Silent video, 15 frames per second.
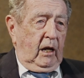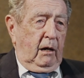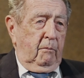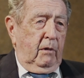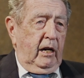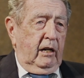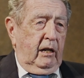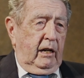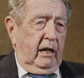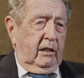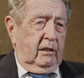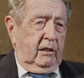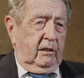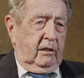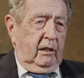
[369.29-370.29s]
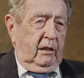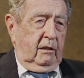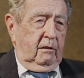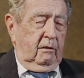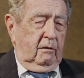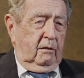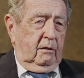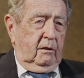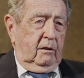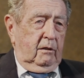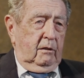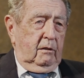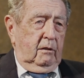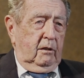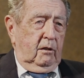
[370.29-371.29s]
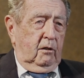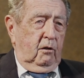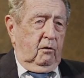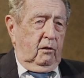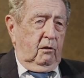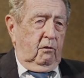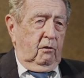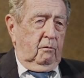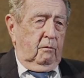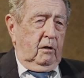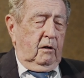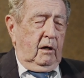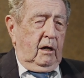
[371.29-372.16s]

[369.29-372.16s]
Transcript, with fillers: I might add that there, you know, there were